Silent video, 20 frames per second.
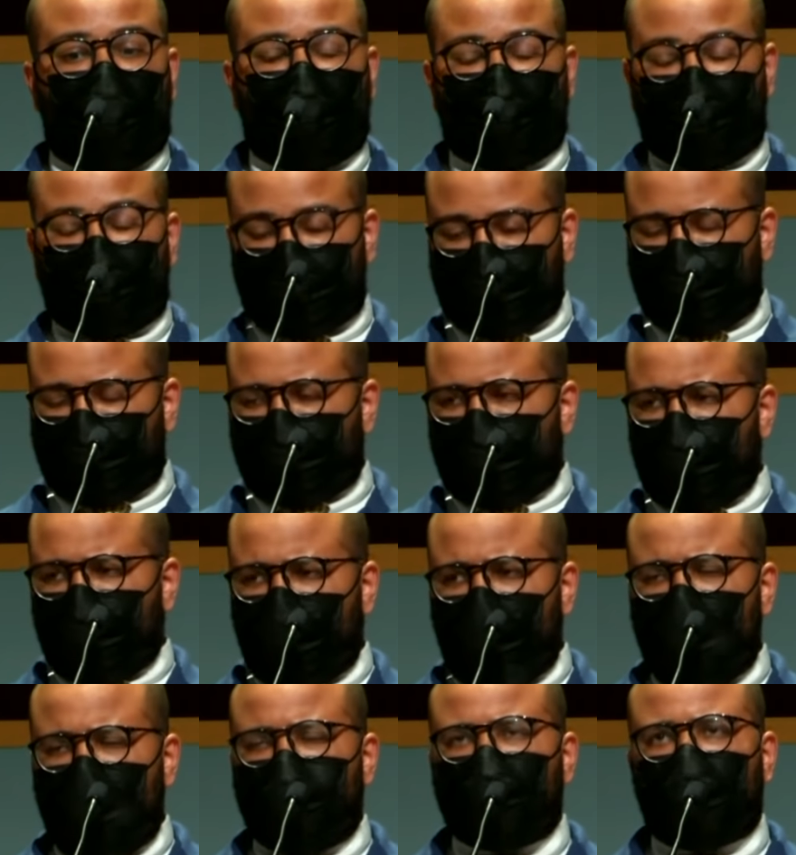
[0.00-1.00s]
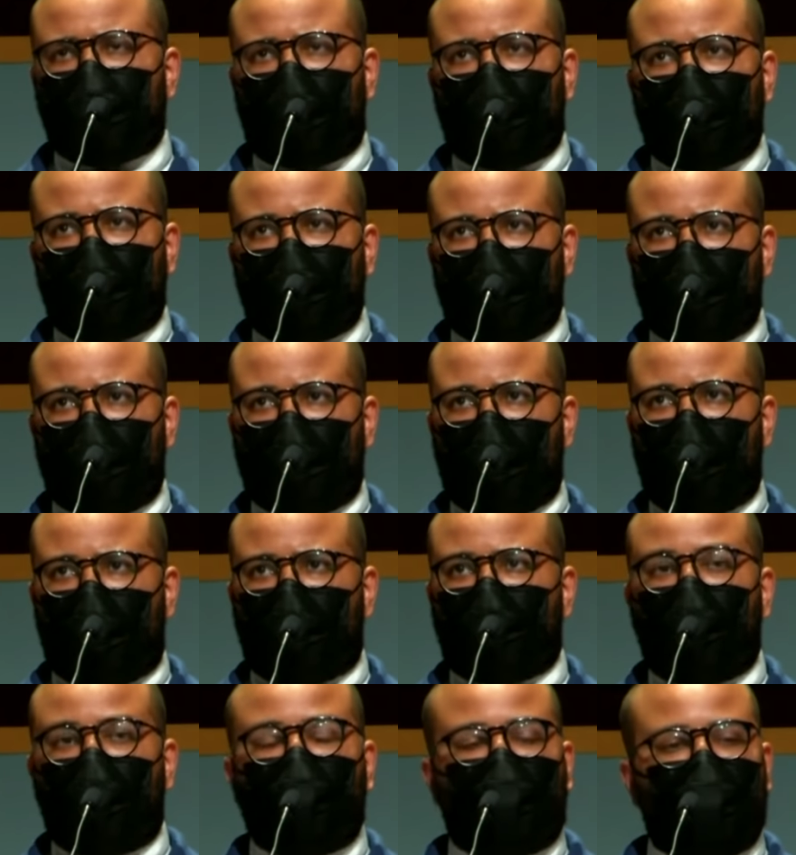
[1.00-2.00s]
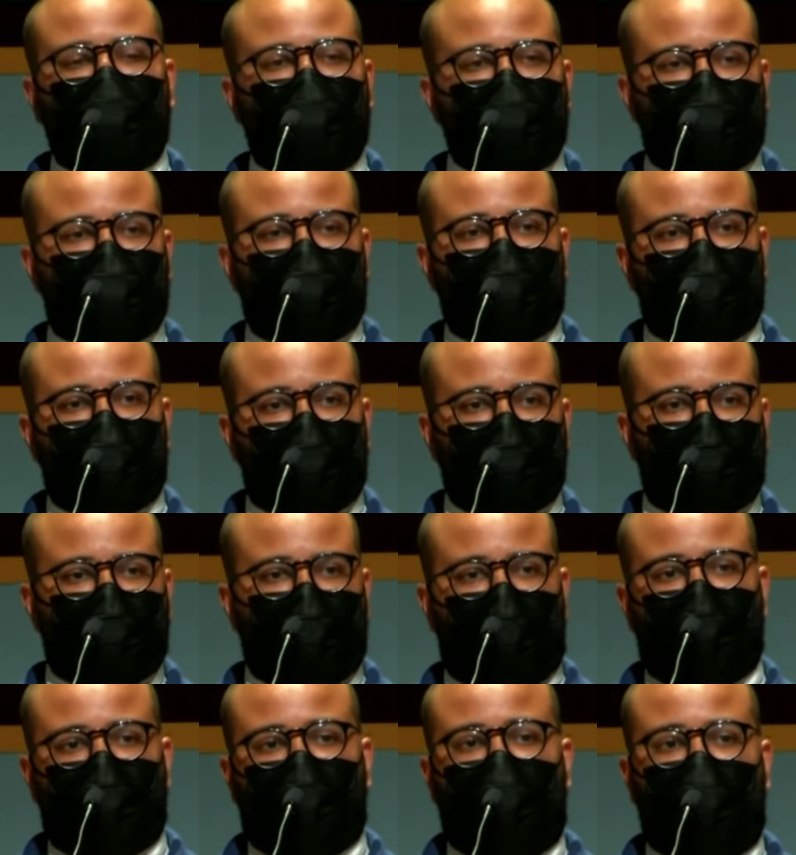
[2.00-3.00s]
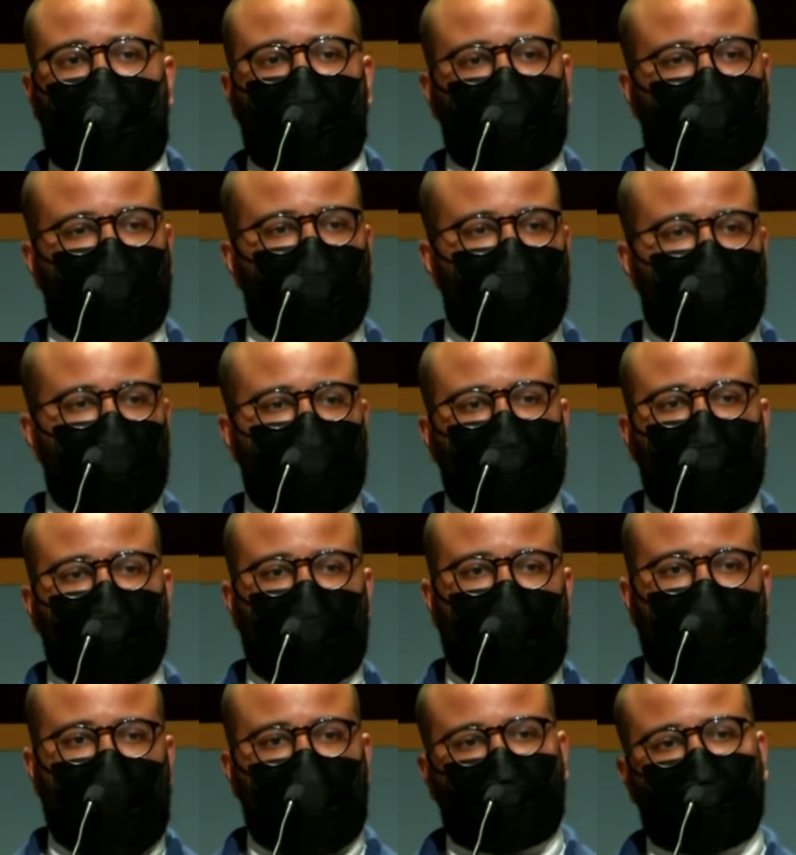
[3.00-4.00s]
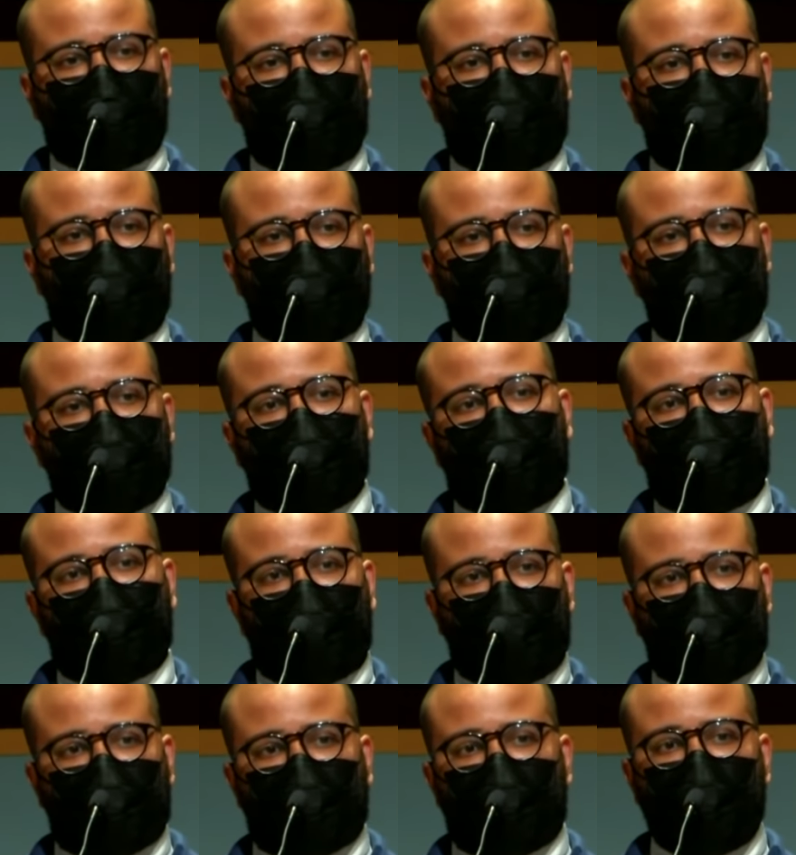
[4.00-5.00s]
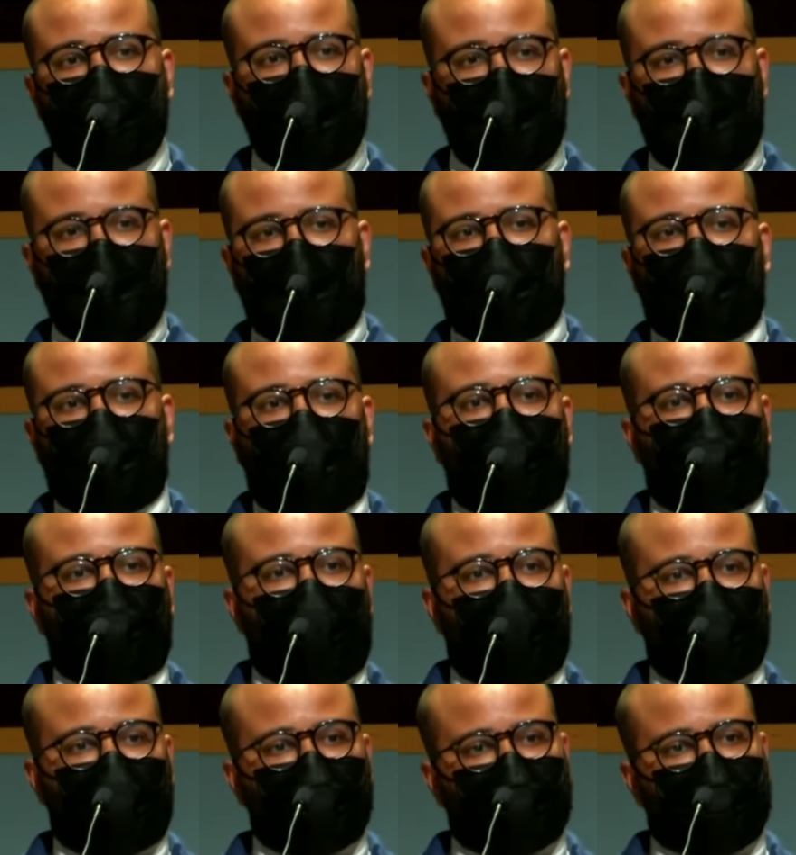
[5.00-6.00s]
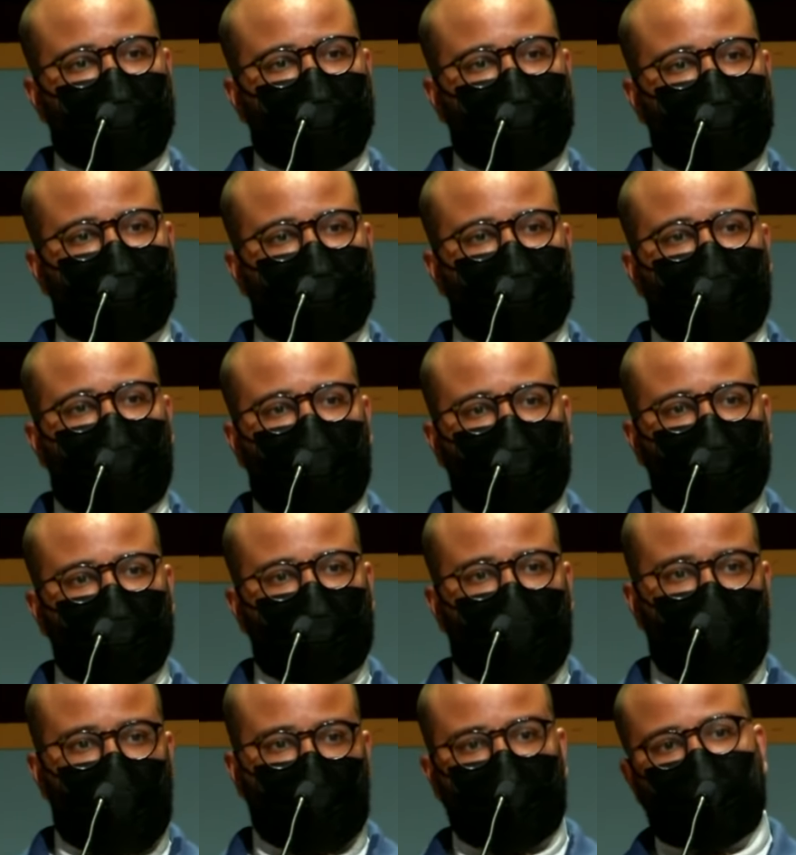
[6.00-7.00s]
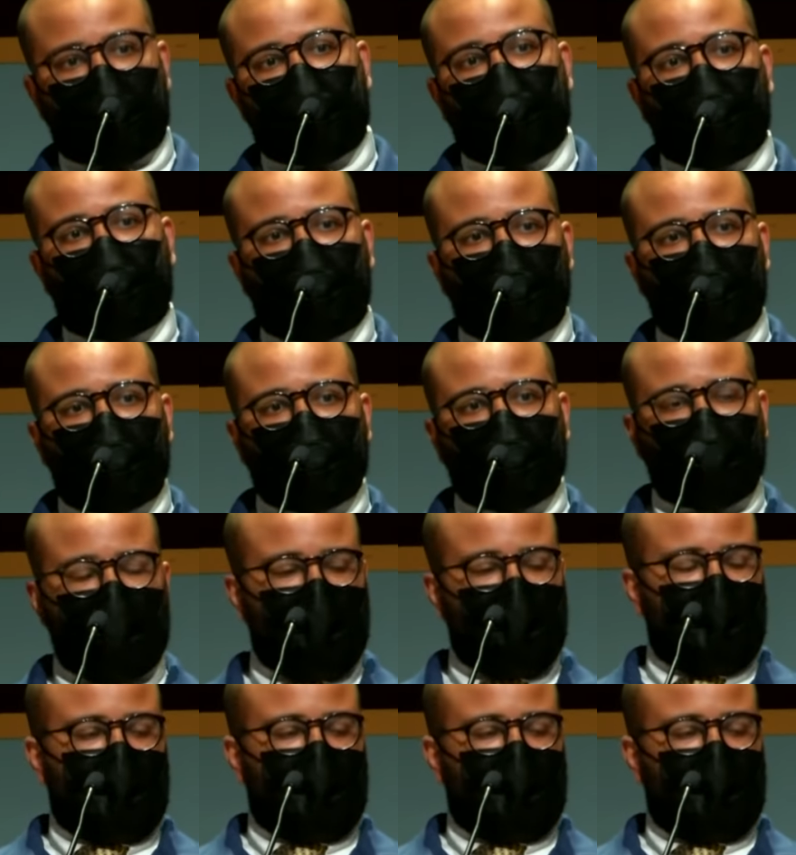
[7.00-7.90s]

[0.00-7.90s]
Road Initiative and how they're connecting Africa to Eurasia. You have access to all these raw materials, they have access to these ports